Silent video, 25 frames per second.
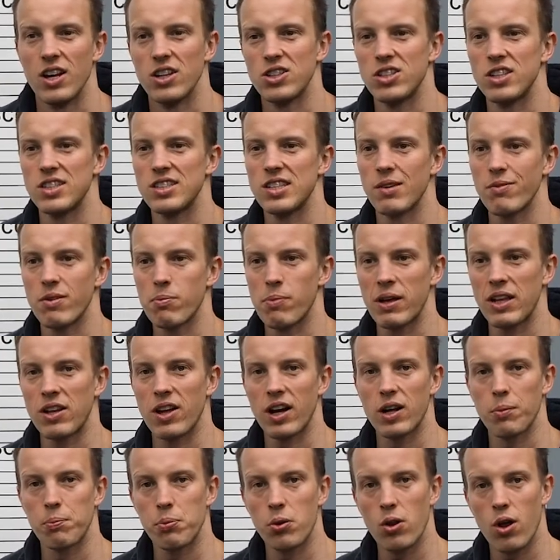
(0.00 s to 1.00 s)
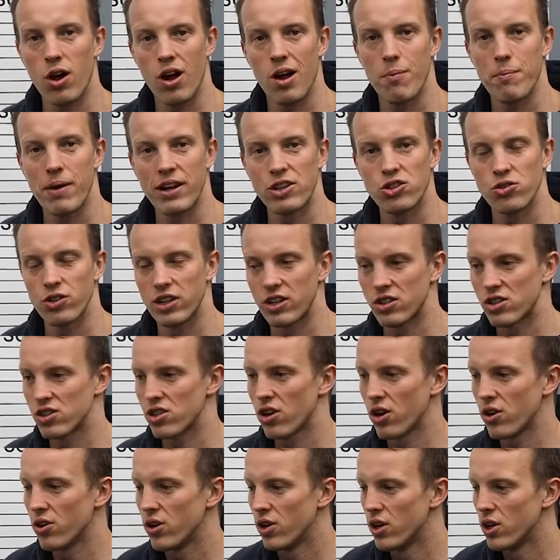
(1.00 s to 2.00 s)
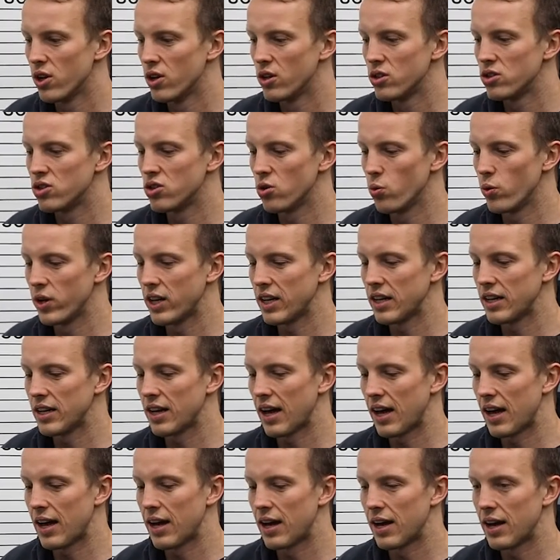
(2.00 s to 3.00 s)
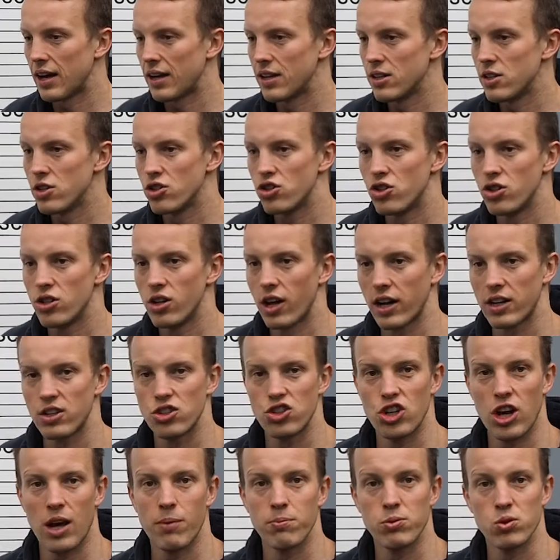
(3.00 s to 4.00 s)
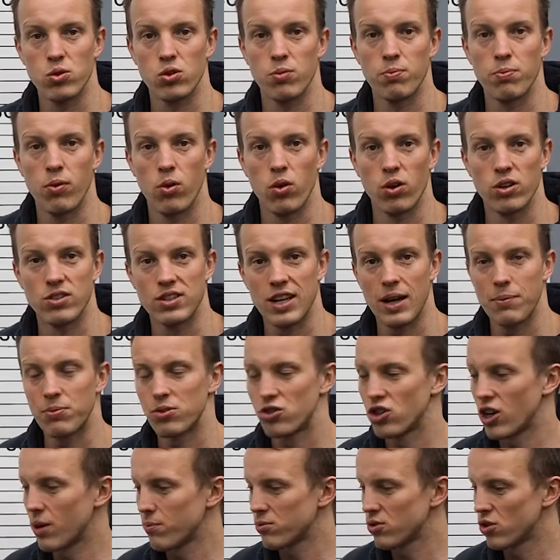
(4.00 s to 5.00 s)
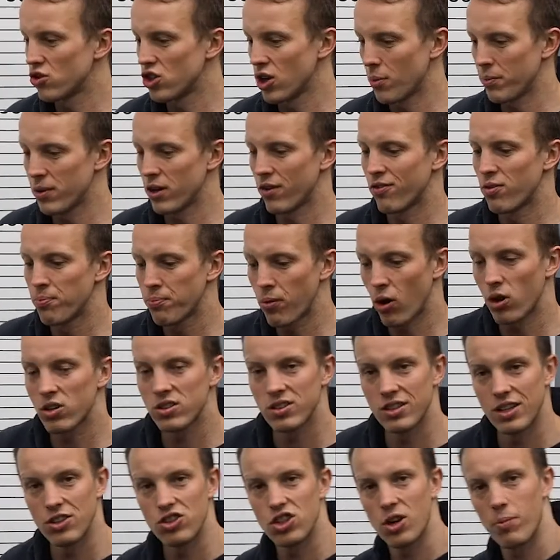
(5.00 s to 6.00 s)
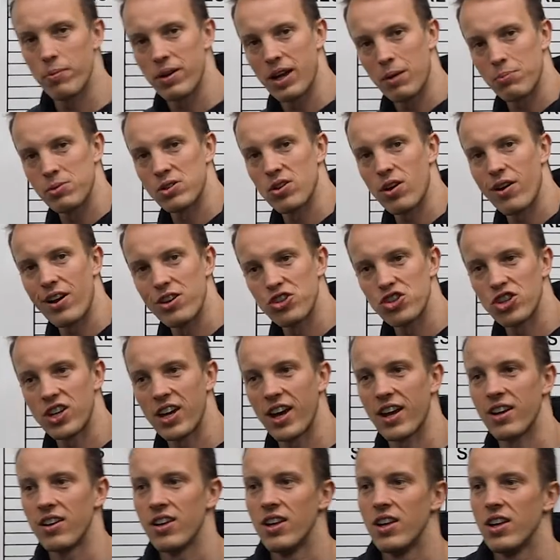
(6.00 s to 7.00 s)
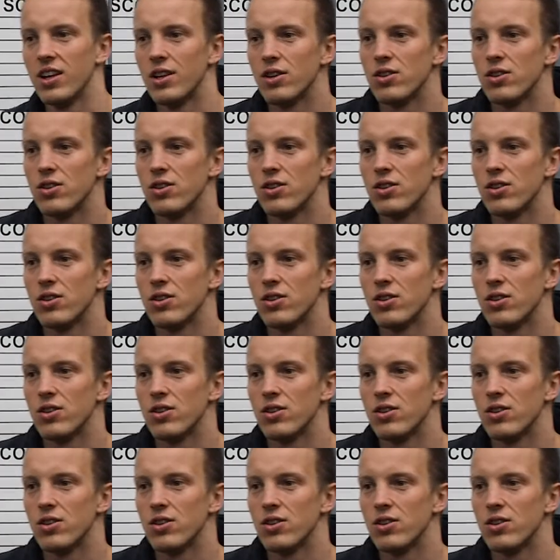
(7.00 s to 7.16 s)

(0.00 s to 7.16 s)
So this is something be like a plyometric. So doing like jumps or a depth jump, so jumping off a box and then jumping up as high as you can.